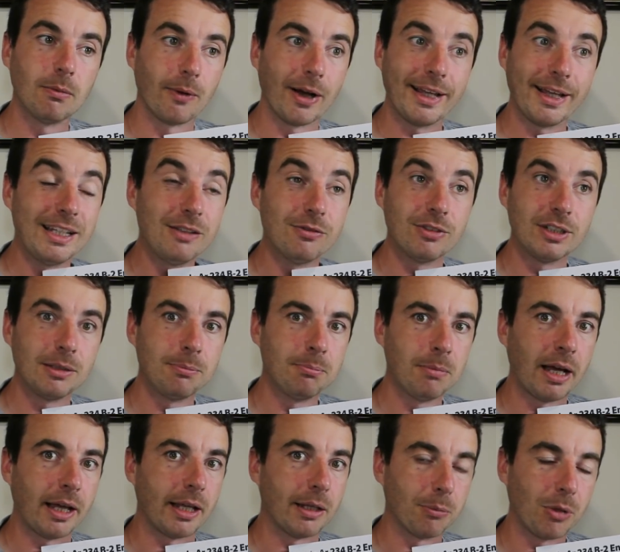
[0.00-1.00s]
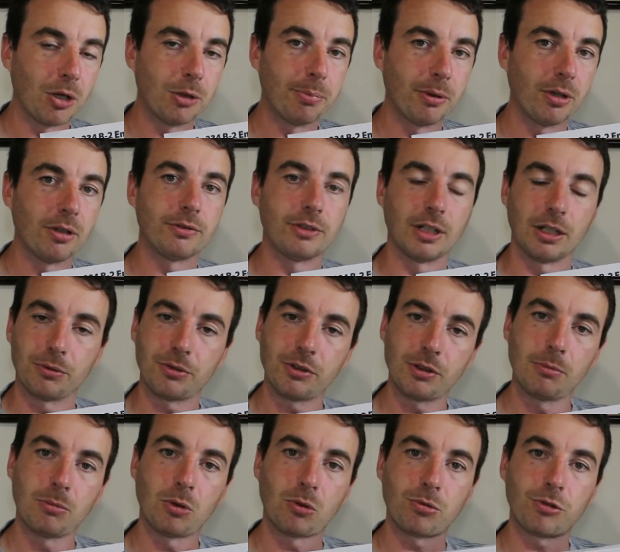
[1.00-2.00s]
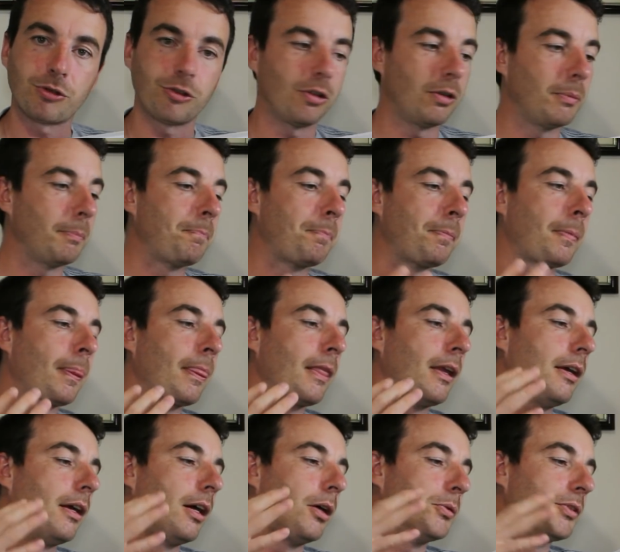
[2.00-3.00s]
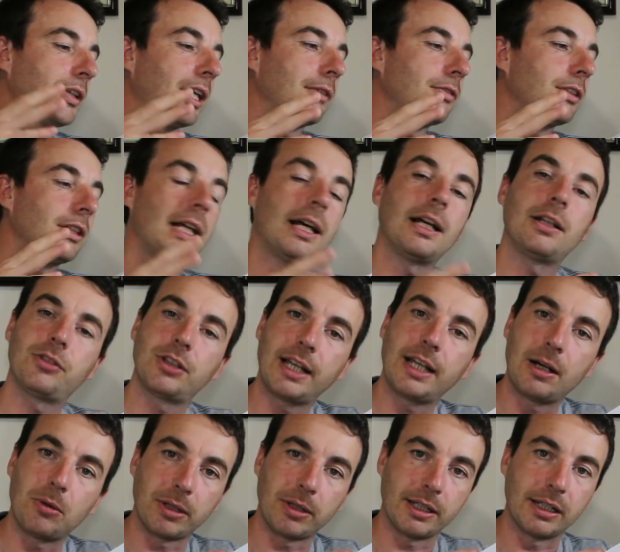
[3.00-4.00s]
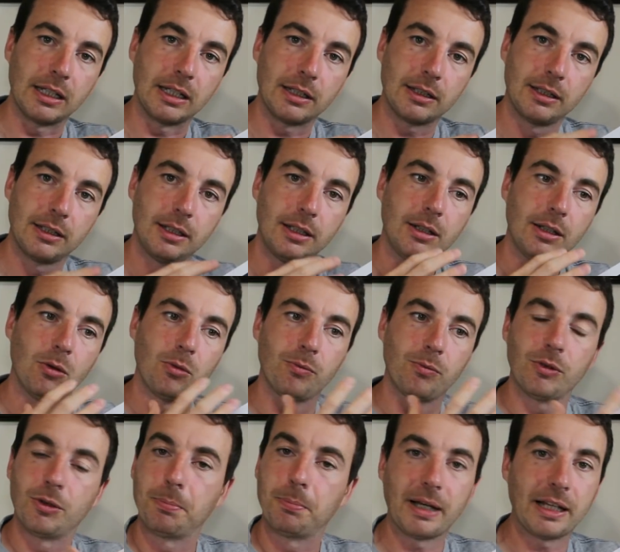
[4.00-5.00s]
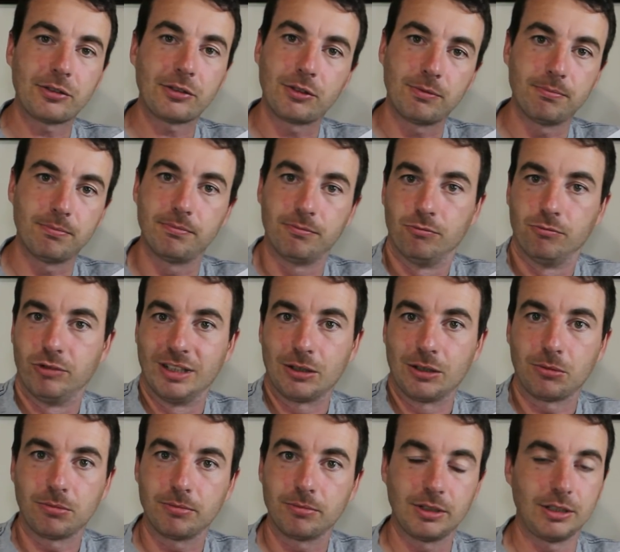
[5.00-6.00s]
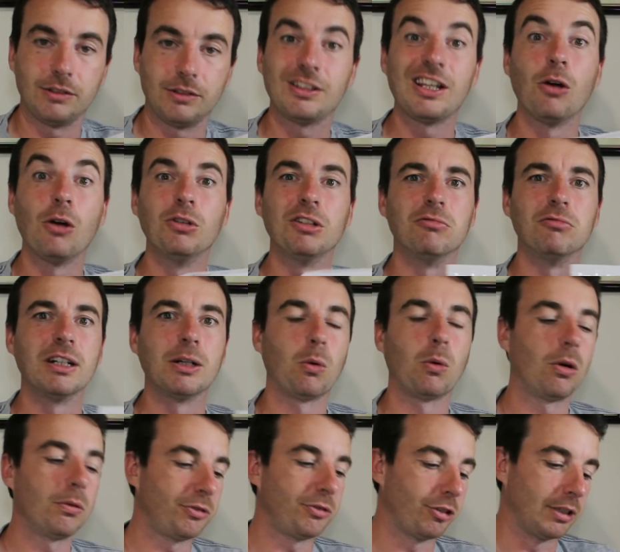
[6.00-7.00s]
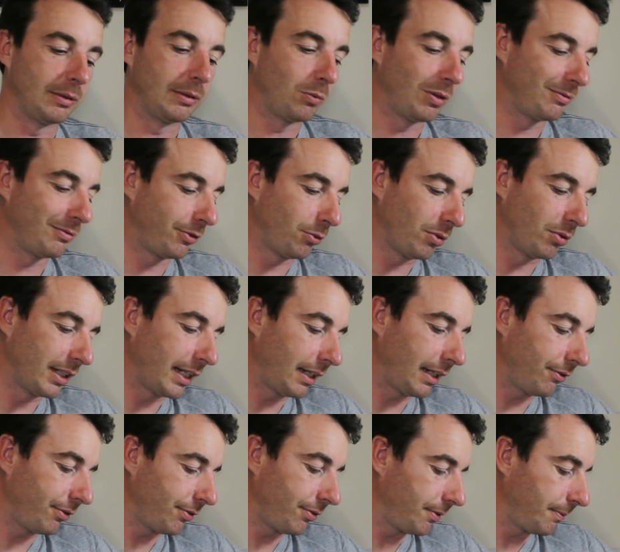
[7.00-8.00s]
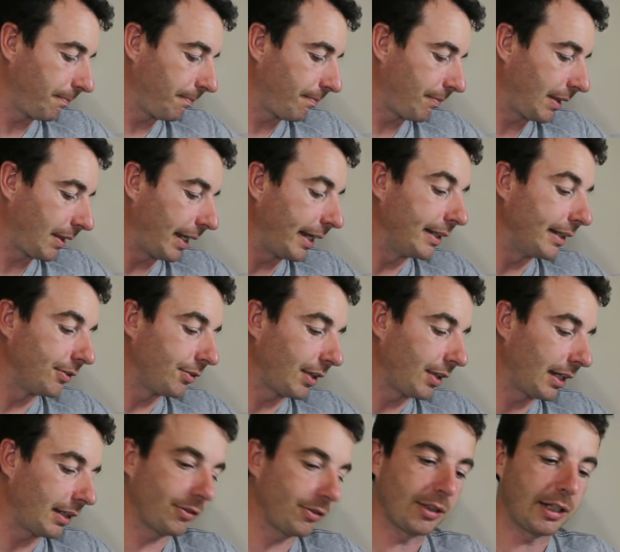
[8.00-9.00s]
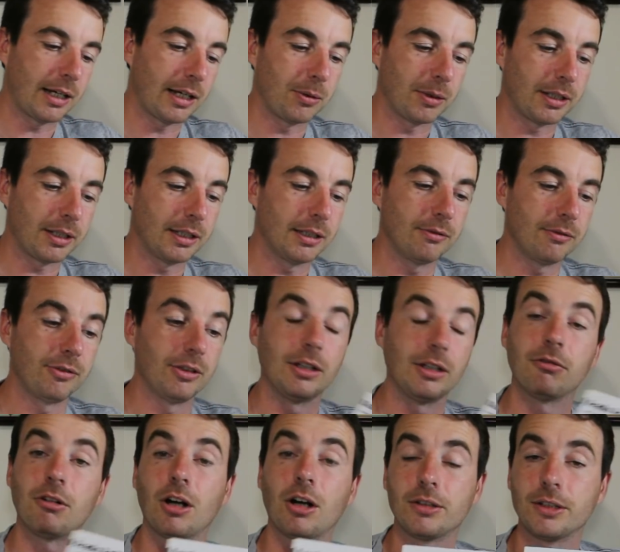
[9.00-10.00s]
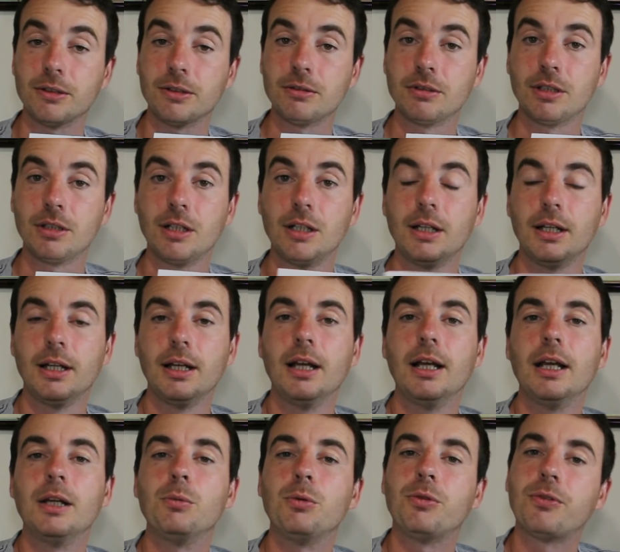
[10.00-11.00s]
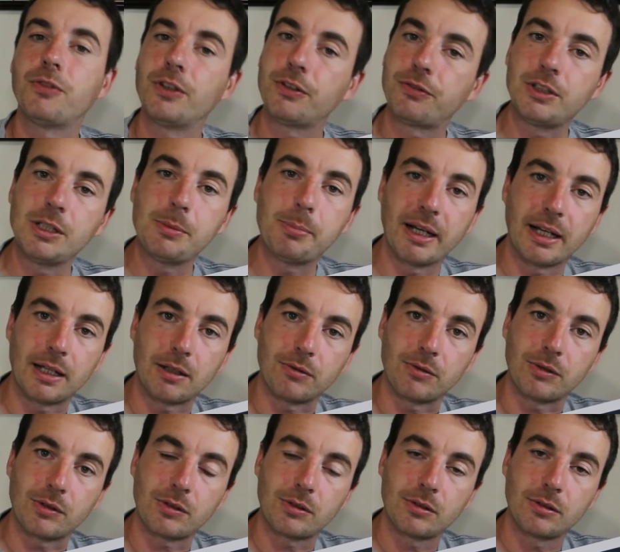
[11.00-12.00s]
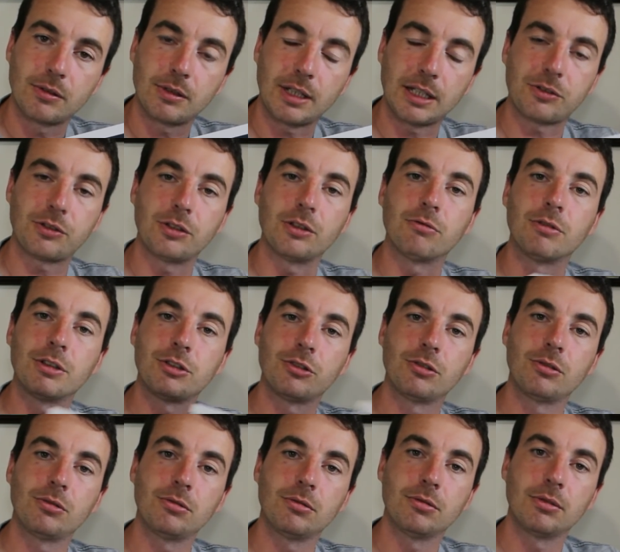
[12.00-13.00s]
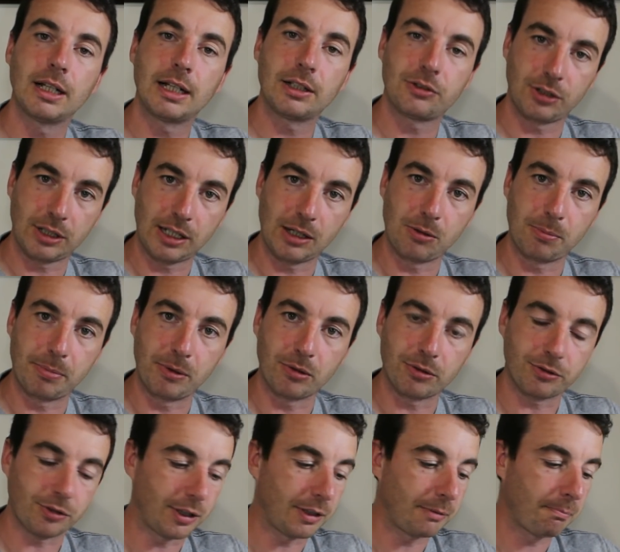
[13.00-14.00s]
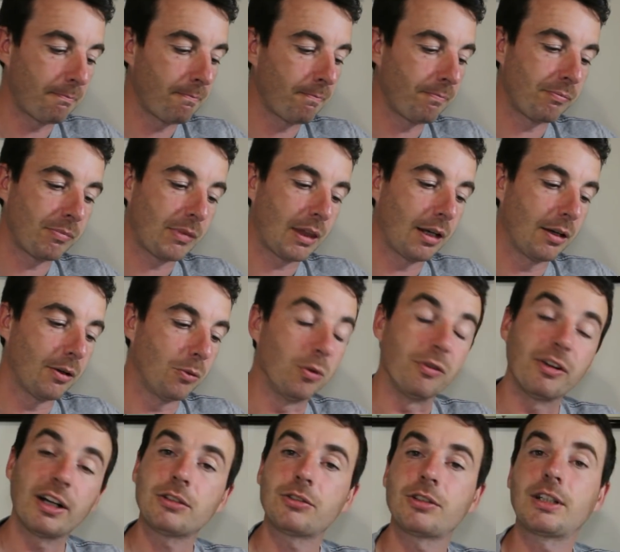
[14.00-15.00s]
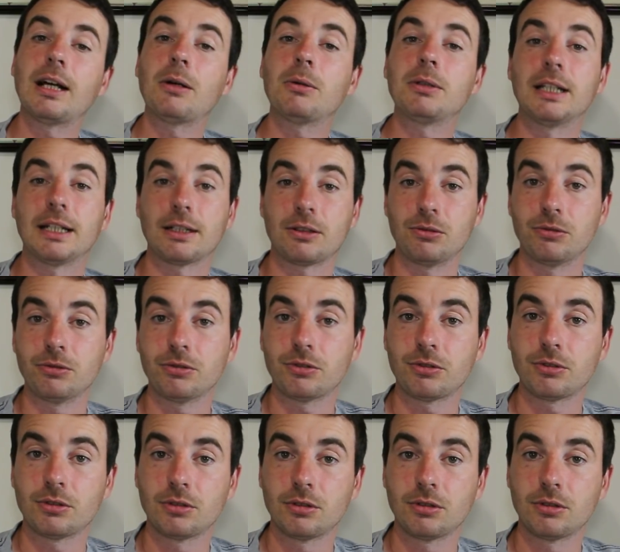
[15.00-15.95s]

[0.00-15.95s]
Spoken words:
even in May, my birthday, I was in a model shop. It was after the Hasagawa kit. The only real option in 148 is the Hasagawa kit for the Arado. It was £50. That's the original Hasagawa boxing with Hasagawa decals.